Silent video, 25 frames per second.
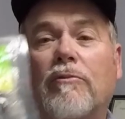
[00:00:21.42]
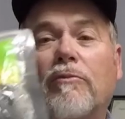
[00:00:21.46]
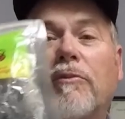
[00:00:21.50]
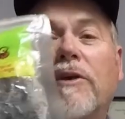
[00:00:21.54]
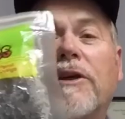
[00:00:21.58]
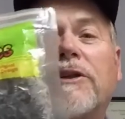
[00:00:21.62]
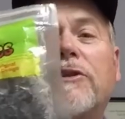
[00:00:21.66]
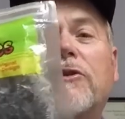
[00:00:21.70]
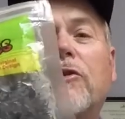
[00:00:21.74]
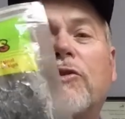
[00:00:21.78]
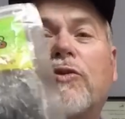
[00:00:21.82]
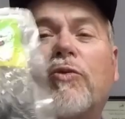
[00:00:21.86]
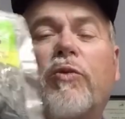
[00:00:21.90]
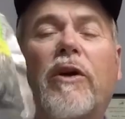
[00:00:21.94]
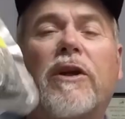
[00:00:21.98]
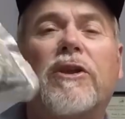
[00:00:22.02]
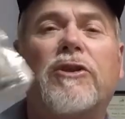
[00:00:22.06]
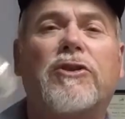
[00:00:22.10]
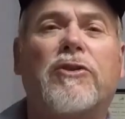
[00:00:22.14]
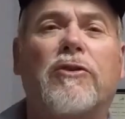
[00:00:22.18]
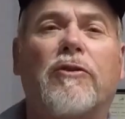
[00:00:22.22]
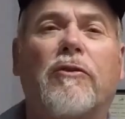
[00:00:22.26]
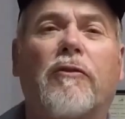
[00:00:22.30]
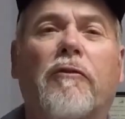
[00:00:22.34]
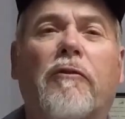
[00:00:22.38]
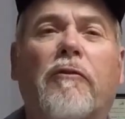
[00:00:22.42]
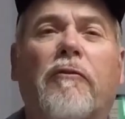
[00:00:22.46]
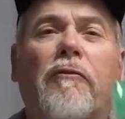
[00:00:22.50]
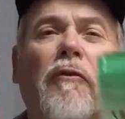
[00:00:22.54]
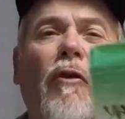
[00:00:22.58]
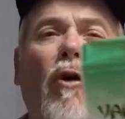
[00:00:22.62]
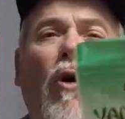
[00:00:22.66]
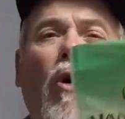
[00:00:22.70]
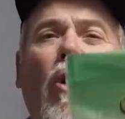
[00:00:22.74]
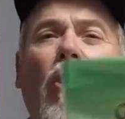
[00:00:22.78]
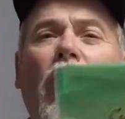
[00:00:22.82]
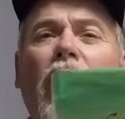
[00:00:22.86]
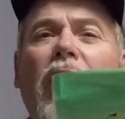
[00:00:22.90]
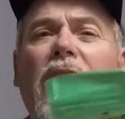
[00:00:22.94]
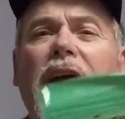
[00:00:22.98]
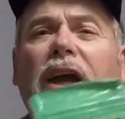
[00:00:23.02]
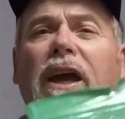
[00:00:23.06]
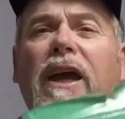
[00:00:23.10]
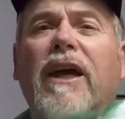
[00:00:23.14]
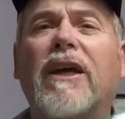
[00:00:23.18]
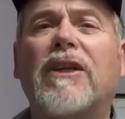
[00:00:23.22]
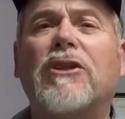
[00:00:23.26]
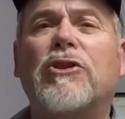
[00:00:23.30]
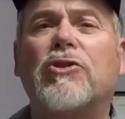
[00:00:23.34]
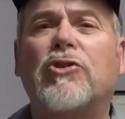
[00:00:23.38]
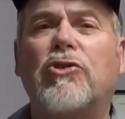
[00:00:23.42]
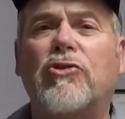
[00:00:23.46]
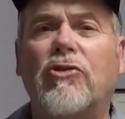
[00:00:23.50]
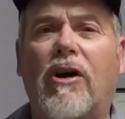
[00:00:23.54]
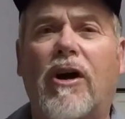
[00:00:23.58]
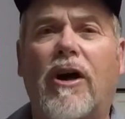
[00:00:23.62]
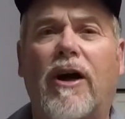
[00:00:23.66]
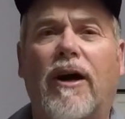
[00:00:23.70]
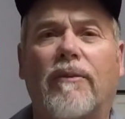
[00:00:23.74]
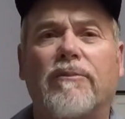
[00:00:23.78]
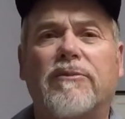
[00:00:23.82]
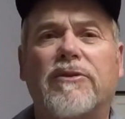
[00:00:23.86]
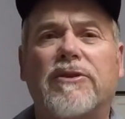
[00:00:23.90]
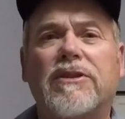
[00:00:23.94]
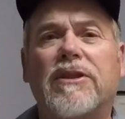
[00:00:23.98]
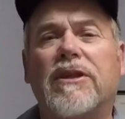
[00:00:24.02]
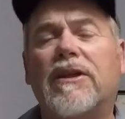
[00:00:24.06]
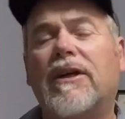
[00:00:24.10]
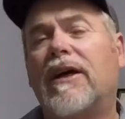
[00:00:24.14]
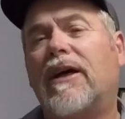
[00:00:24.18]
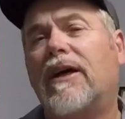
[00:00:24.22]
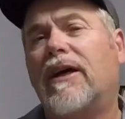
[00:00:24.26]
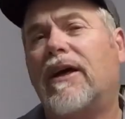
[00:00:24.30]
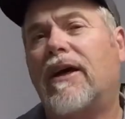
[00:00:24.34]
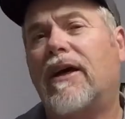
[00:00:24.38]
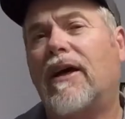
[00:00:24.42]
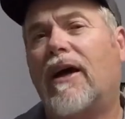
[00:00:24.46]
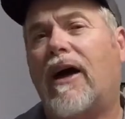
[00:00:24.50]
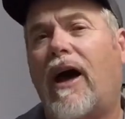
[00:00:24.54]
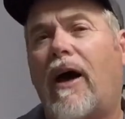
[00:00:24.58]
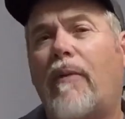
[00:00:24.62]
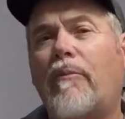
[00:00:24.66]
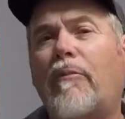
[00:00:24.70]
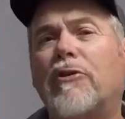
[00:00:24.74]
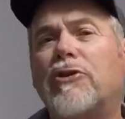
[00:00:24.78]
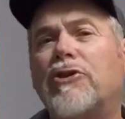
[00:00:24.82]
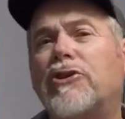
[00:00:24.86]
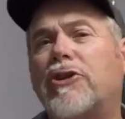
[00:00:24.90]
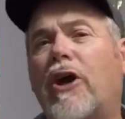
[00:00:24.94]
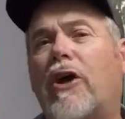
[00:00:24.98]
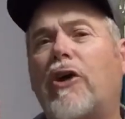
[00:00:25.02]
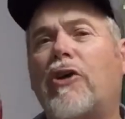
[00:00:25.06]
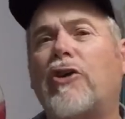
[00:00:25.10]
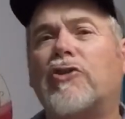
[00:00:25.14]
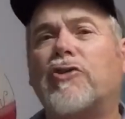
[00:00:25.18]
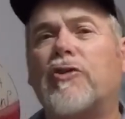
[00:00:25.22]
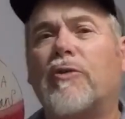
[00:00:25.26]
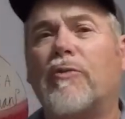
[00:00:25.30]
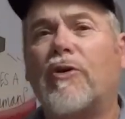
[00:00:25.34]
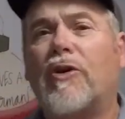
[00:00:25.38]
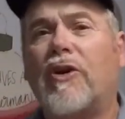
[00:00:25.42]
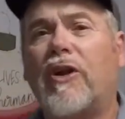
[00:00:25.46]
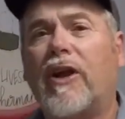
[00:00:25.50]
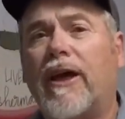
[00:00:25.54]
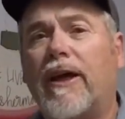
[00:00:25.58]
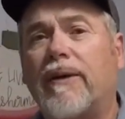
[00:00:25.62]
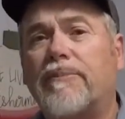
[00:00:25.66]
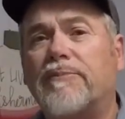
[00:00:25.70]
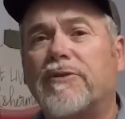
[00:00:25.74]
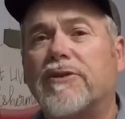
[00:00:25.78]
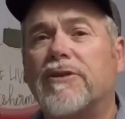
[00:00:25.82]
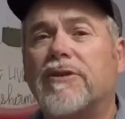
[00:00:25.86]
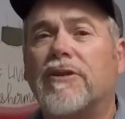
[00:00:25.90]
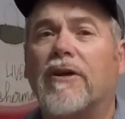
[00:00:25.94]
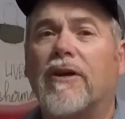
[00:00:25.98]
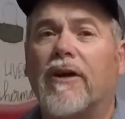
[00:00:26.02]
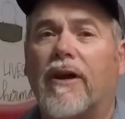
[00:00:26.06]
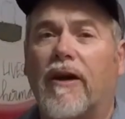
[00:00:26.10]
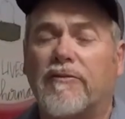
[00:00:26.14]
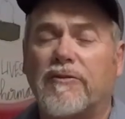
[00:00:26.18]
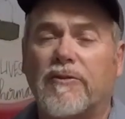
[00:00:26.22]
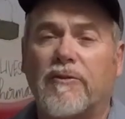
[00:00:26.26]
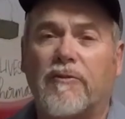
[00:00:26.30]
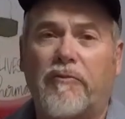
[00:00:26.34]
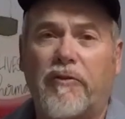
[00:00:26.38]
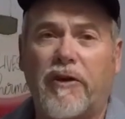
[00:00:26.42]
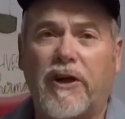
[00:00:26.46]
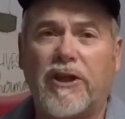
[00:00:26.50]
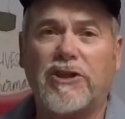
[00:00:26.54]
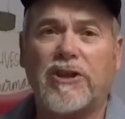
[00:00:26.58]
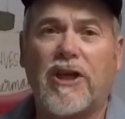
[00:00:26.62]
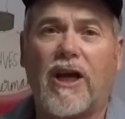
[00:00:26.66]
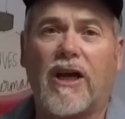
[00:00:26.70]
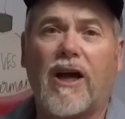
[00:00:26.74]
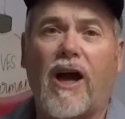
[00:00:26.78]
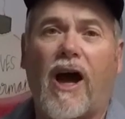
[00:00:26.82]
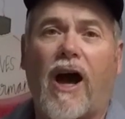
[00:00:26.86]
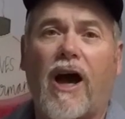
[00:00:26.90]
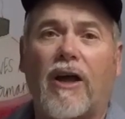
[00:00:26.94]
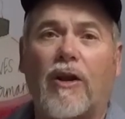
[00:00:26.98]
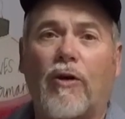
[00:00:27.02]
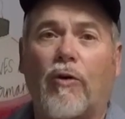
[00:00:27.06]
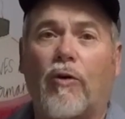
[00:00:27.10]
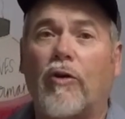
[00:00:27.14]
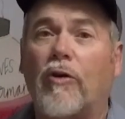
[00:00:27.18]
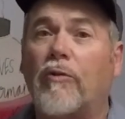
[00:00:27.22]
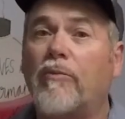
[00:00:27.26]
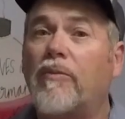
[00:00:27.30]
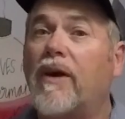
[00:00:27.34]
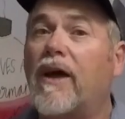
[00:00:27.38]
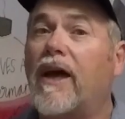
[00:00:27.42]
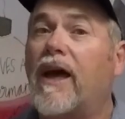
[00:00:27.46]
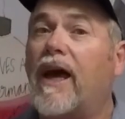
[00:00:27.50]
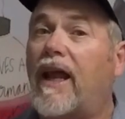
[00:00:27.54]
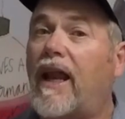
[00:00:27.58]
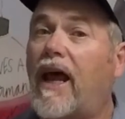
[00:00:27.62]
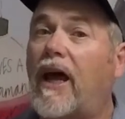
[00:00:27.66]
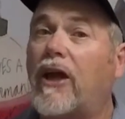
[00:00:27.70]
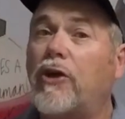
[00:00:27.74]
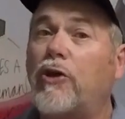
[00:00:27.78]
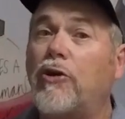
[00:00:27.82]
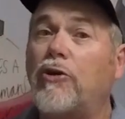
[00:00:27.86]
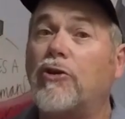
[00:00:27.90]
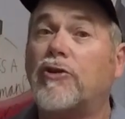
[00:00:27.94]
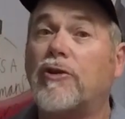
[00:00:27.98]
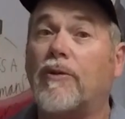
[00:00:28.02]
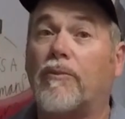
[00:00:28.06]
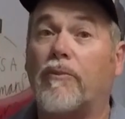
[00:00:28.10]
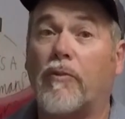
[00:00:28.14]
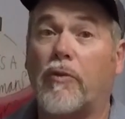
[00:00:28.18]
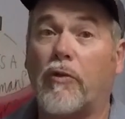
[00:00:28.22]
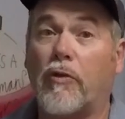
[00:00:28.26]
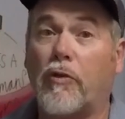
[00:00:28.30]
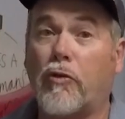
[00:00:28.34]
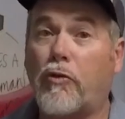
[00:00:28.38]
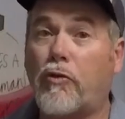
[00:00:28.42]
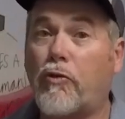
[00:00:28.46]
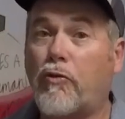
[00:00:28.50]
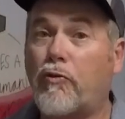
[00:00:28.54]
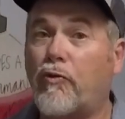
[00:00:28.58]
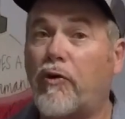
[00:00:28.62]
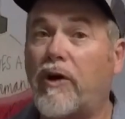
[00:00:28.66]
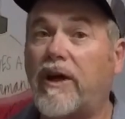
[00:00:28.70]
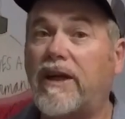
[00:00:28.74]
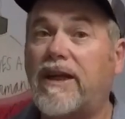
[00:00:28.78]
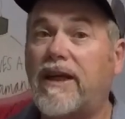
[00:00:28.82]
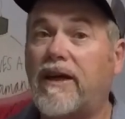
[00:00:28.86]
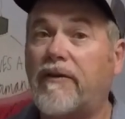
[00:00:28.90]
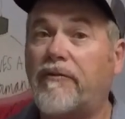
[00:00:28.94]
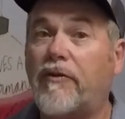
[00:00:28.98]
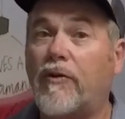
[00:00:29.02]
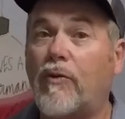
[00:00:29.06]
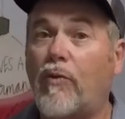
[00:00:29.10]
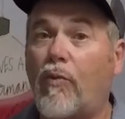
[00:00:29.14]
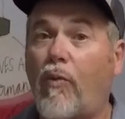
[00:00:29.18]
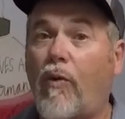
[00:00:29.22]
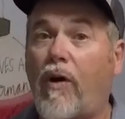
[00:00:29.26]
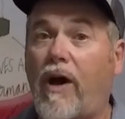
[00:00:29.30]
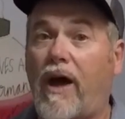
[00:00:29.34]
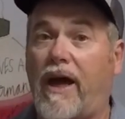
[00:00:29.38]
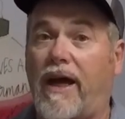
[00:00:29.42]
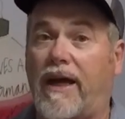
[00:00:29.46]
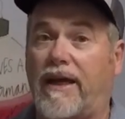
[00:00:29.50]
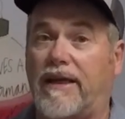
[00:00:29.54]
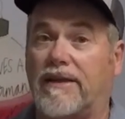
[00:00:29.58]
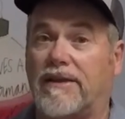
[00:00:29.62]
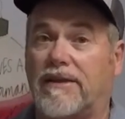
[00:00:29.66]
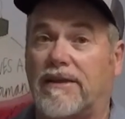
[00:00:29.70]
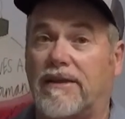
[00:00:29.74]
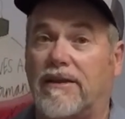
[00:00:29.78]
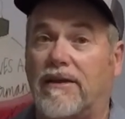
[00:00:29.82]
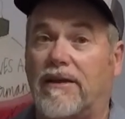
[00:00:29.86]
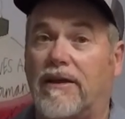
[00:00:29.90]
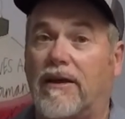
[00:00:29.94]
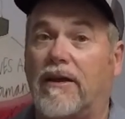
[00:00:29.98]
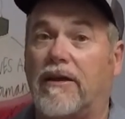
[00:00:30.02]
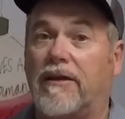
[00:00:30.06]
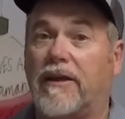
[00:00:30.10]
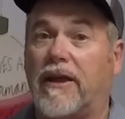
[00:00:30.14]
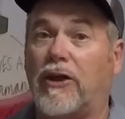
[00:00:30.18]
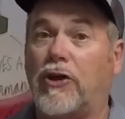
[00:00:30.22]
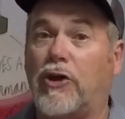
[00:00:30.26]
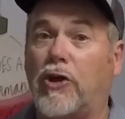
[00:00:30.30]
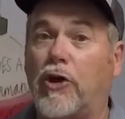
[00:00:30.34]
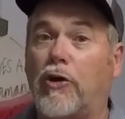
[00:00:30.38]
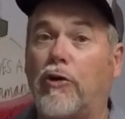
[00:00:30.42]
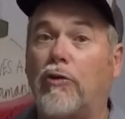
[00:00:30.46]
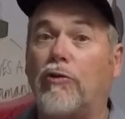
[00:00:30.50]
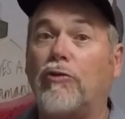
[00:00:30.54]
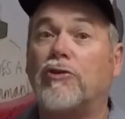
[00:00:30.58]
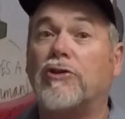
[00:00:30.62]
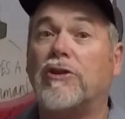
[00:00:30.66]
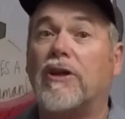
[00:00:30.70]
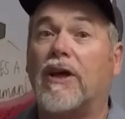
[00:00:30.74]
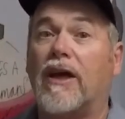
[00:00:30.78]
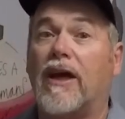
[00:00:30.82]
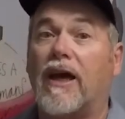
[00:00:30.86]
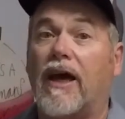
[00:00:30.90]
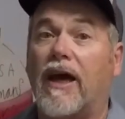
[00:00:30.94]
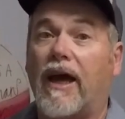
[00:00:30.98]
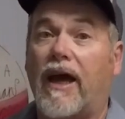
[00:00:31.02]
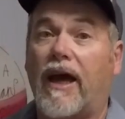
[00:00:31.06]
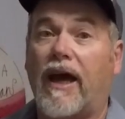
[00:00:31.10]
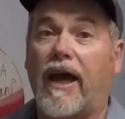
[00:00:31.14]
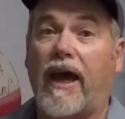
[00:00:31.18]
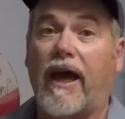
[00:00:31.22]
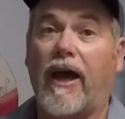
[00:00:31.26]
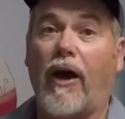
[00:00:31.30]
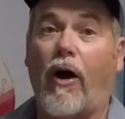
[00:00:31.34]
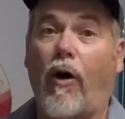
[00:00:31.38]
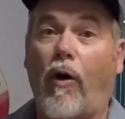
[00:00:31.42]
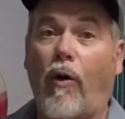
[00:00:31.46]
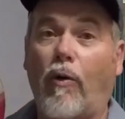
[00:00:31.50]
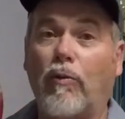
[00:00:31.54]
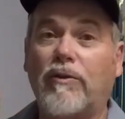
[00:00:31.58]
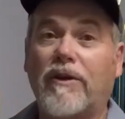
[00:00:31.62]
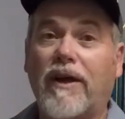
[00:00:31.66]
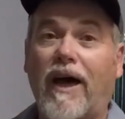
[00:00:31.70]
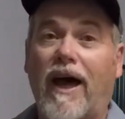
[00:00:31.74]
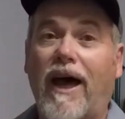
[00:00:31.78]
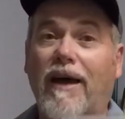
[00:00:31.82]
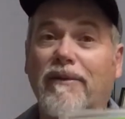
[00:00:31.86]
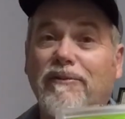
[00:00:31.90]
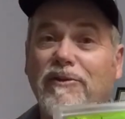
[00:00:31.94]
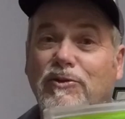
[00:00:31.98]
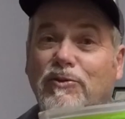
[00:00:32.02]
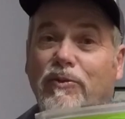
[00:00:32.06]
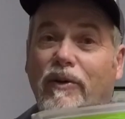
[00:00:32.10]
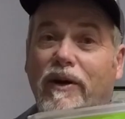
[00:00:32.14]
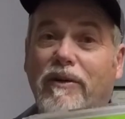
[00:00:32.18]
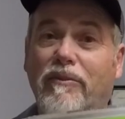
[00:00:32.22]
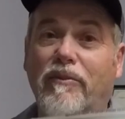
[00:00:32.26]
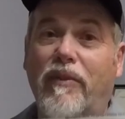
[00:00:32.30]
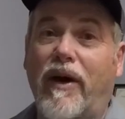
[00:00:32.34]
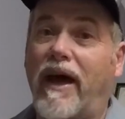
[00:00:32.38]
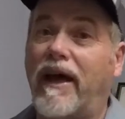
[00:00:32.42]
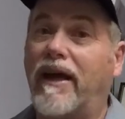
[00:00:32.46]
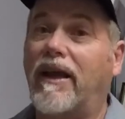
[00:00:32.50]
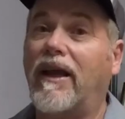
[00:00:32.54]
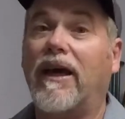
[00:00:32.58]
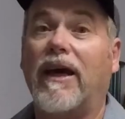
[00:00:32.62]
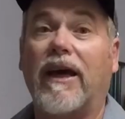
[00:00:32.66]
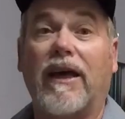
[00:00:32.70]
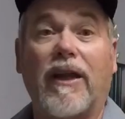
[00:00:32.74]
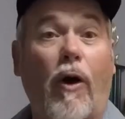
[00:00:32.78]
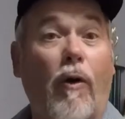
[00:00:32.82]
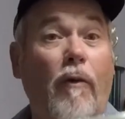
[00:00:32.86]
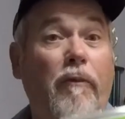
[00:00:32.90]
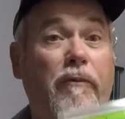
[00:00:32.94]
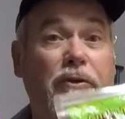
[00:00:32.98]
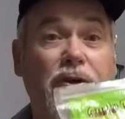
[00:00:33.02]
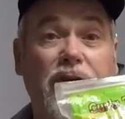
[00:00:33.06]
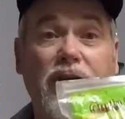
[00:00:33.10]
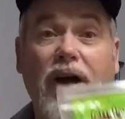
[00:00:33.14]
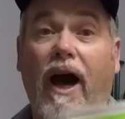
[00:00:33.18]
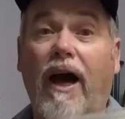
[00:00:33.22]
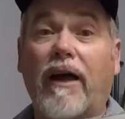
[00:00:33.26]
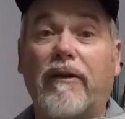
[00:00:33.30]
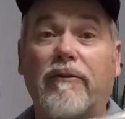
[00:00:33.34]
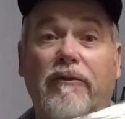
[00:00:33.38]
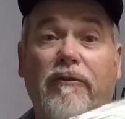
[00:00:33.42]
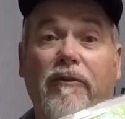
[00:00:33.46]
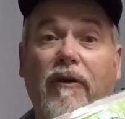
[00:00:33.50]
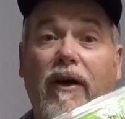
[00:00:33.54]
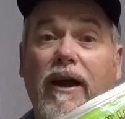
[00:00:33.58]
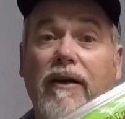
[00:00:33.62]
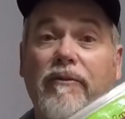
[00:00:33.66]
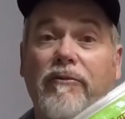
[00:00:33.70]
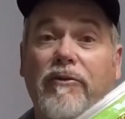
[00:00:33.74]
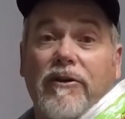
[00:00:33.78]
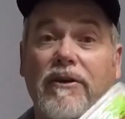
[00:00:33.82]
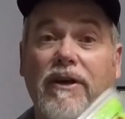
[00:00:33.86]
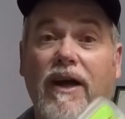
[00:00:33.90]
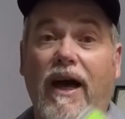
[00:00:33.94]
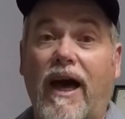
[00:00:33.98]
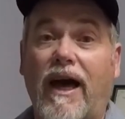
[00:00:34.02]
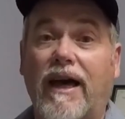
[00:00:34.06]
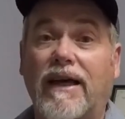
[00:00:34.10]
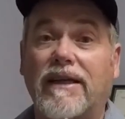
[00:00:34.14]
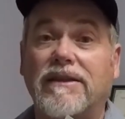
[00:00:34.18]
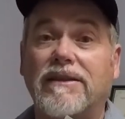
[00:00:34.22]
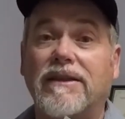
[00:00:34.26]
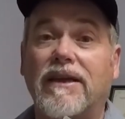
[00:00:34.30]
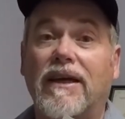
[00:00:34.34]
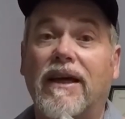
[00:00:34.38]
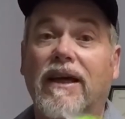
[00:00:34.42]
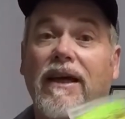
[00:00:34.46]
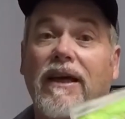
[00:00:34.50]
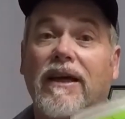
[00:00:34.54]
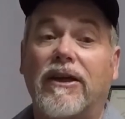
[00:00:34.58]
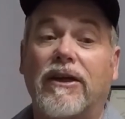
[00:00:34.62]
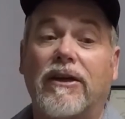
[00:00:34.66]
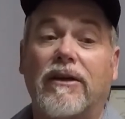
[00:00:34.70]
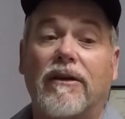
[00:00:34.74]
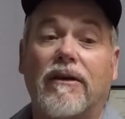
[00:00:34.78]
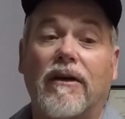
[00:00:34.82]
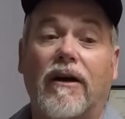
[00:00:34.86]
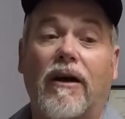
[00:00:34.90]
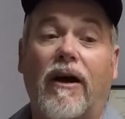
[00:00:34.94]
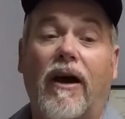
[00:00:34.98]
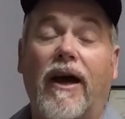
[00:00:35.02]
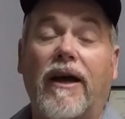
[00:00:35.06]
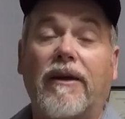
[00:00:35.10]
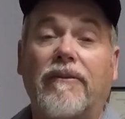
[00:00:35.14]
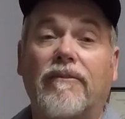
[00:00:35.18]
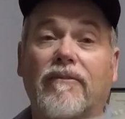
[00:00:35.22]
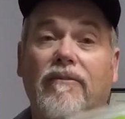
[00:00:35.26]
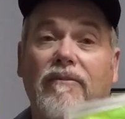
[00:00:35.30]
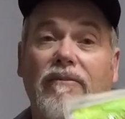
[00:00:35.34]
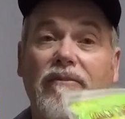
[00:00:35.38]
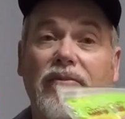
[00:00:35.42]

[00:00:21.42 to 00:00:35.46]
Mr. Twister, 4-inch grubs. I'm going to show you some clips of some fish I caught on them, and I used them 3 different ways. They used an old-time swim bait, an old forgotten favorite, guys. Alright?